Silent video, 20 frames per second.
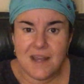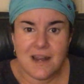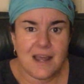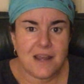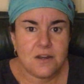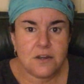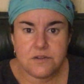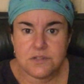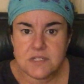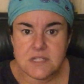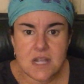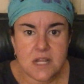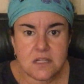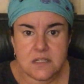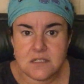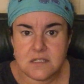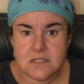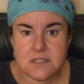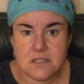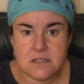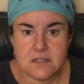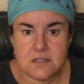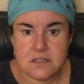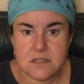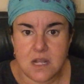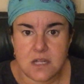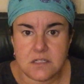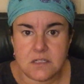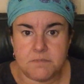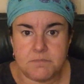And I know stainless steel is
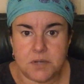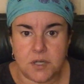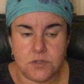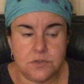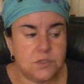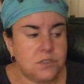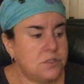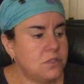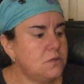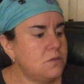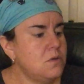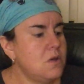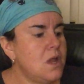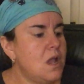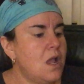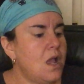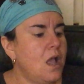not supposed to,